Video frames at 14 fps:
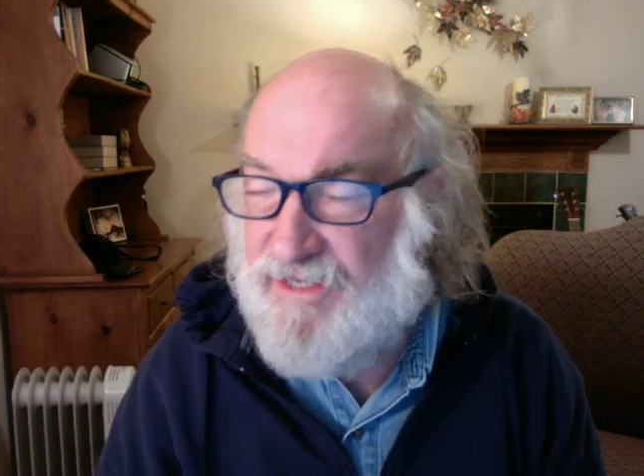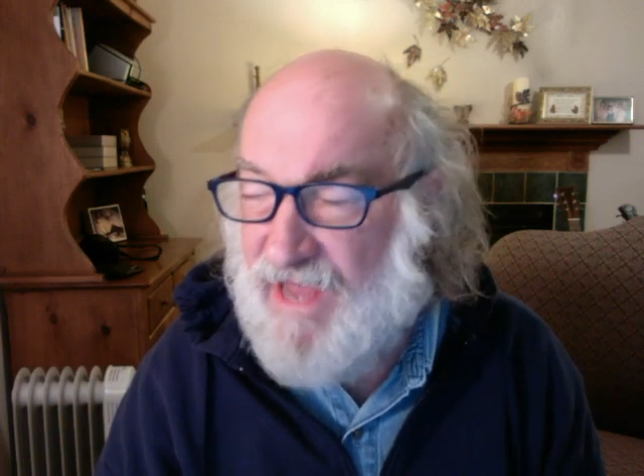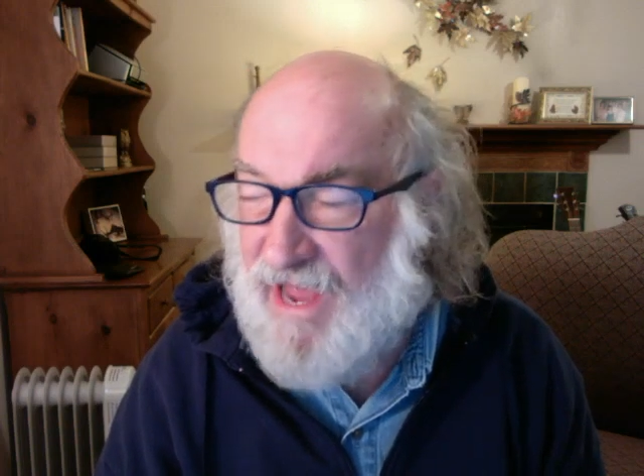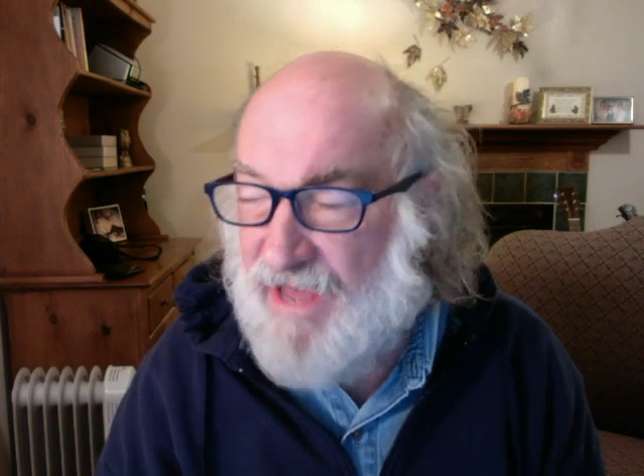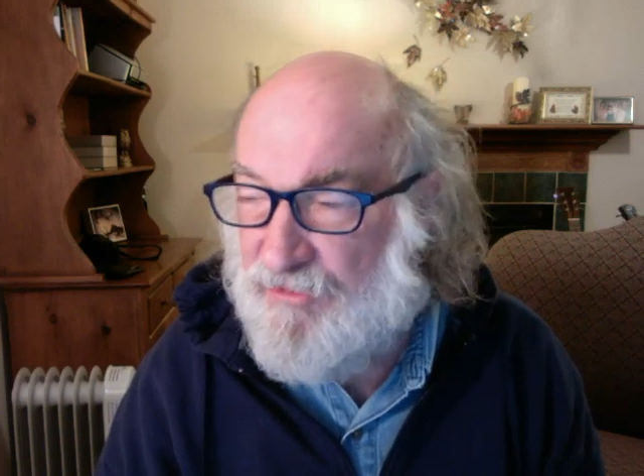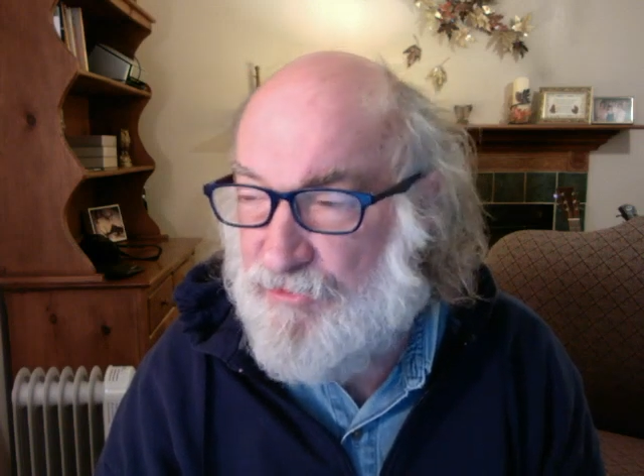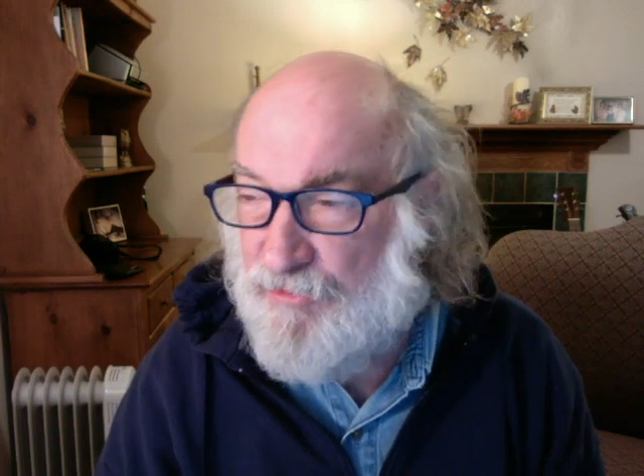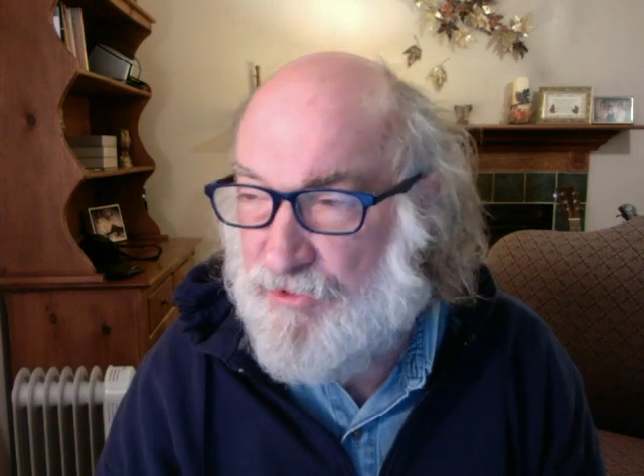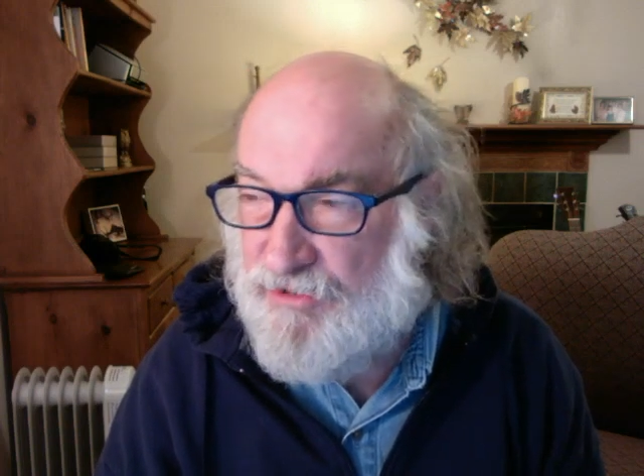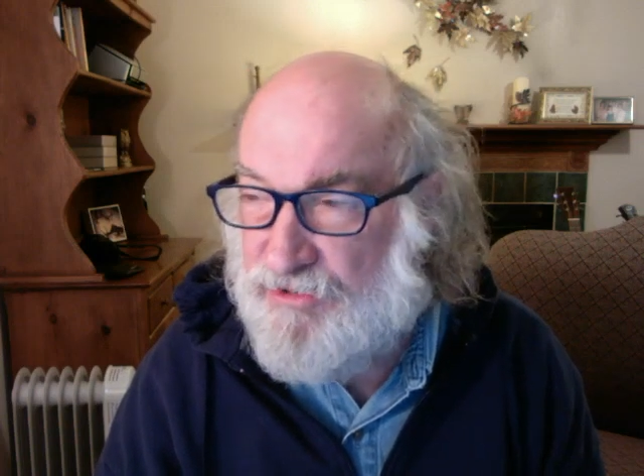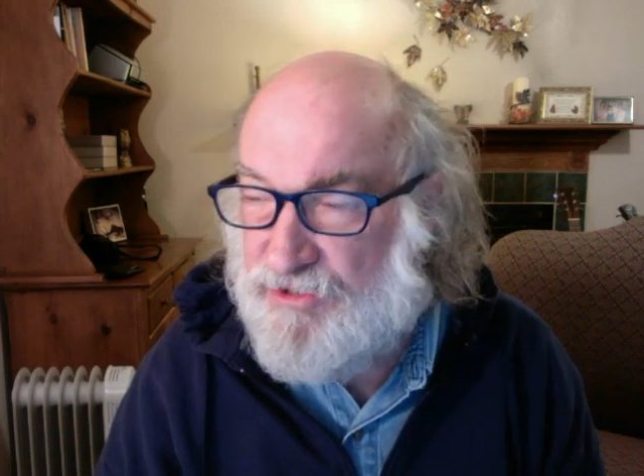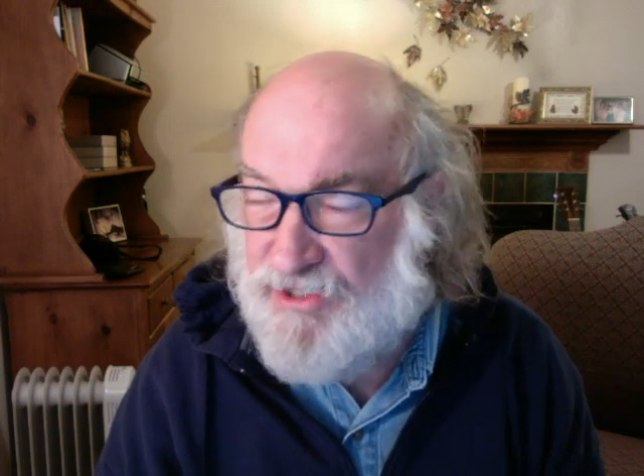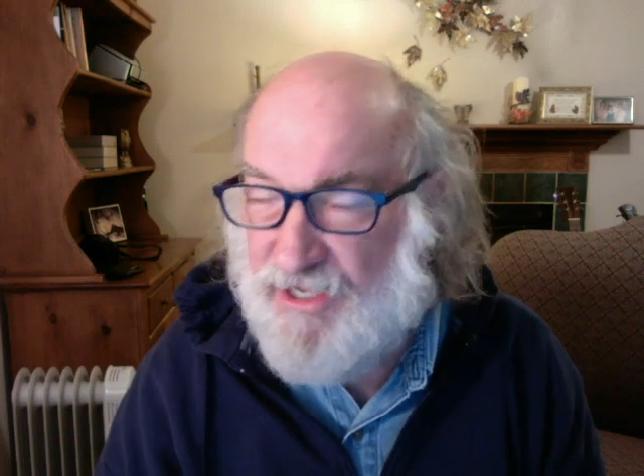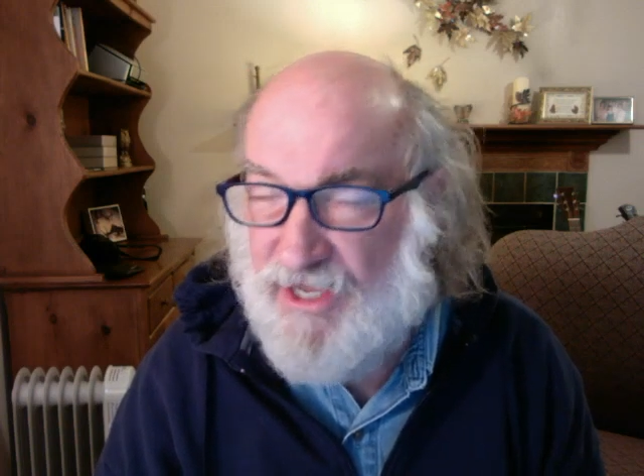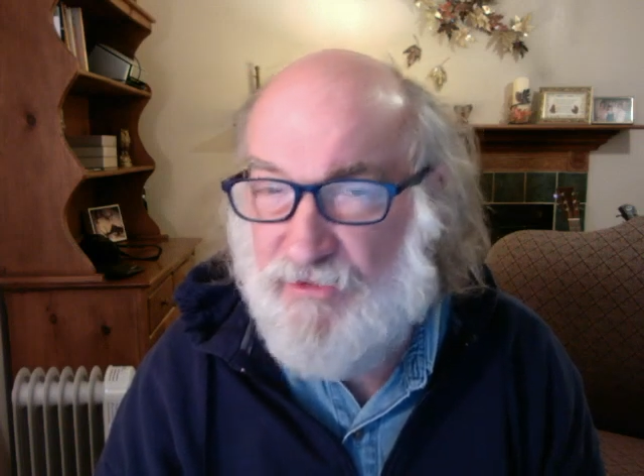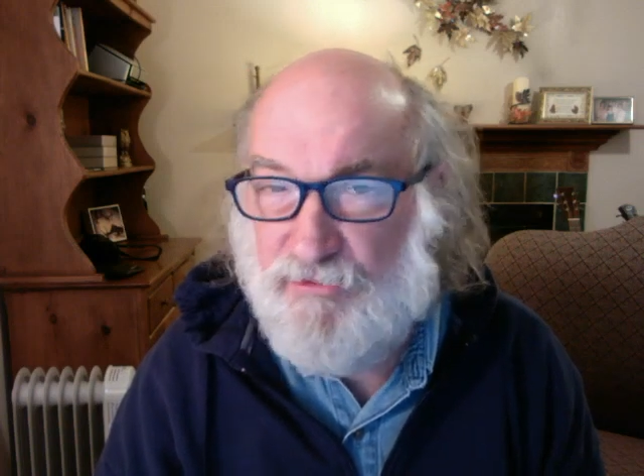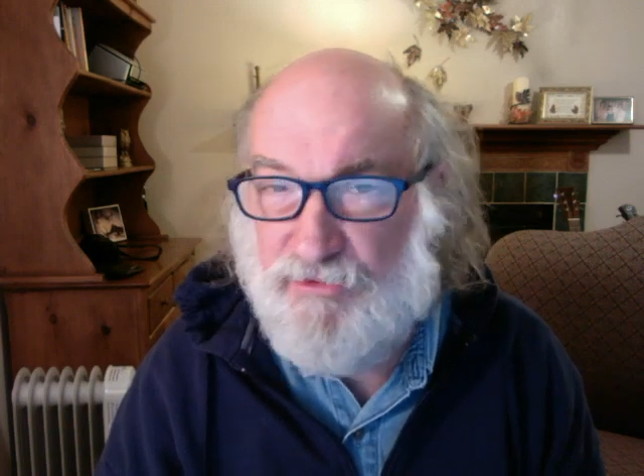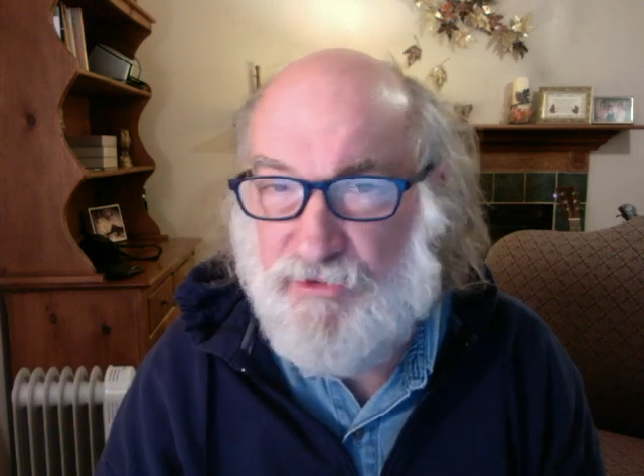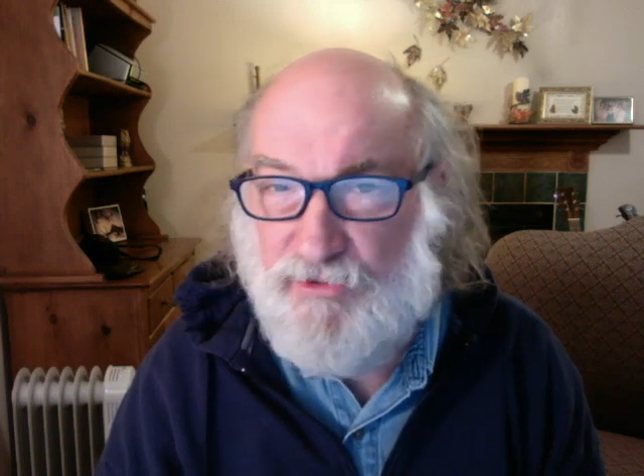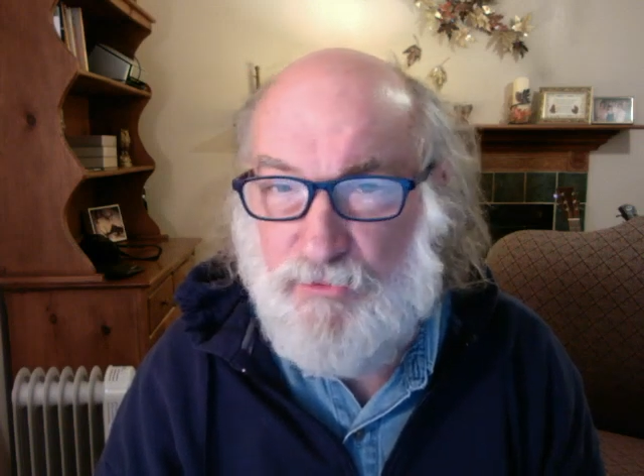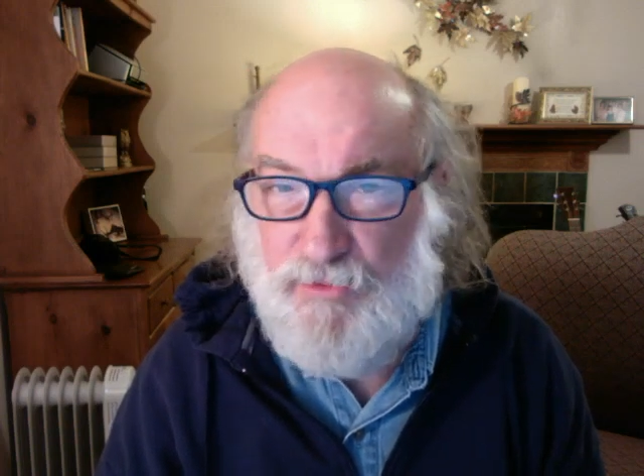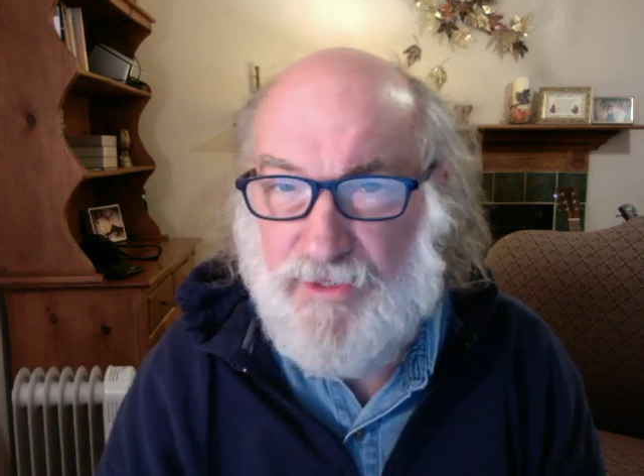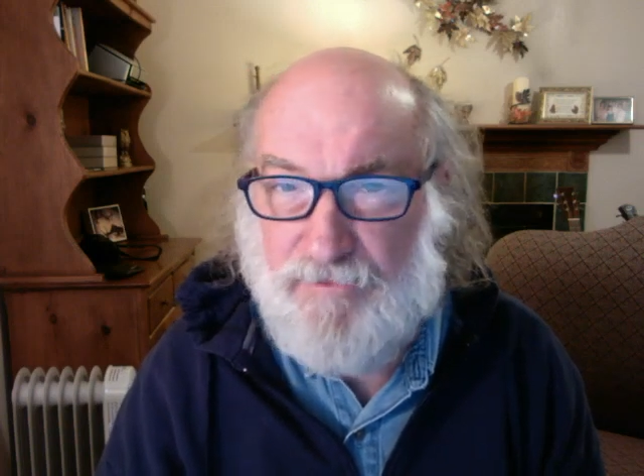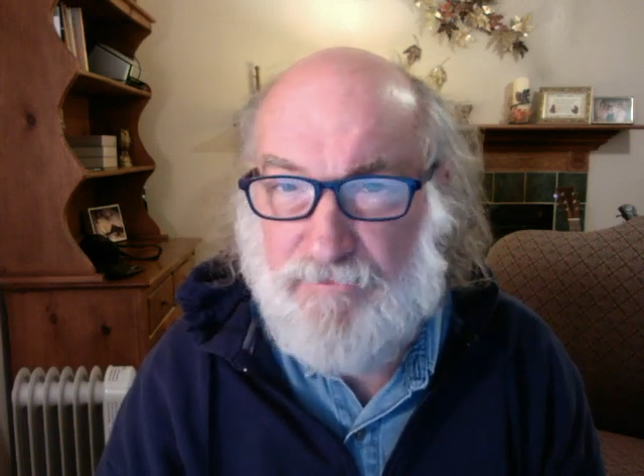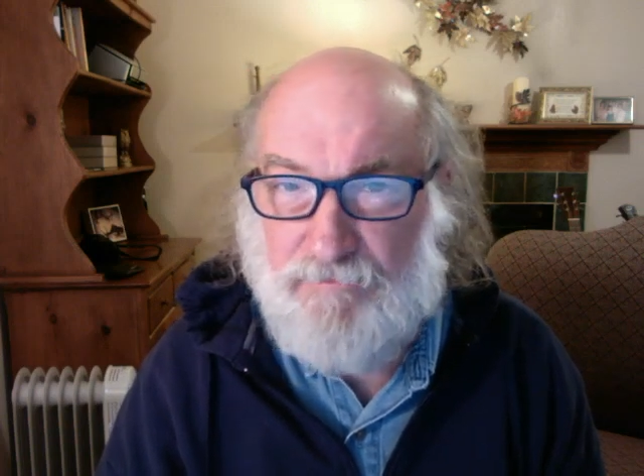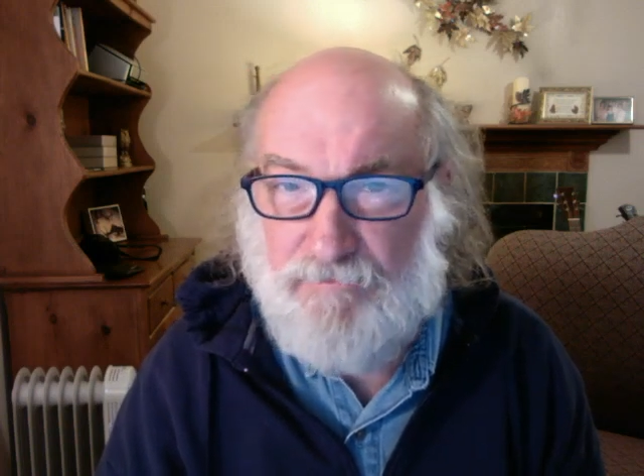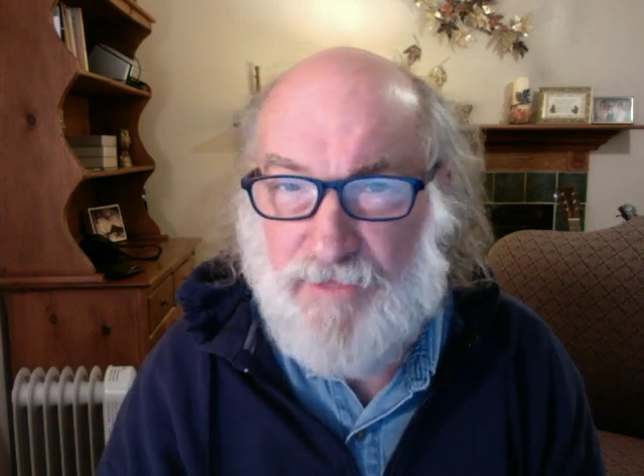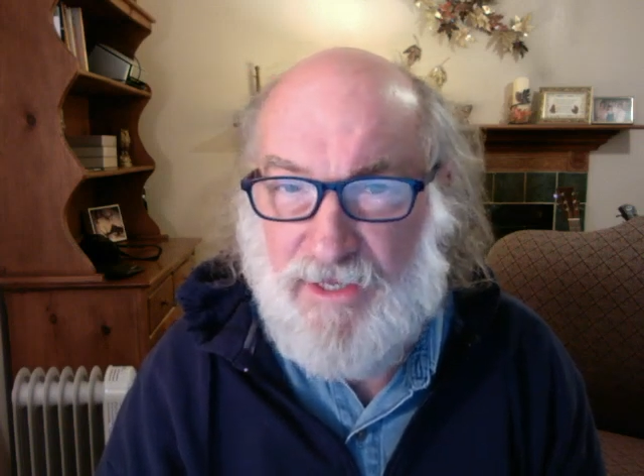gathered together to him.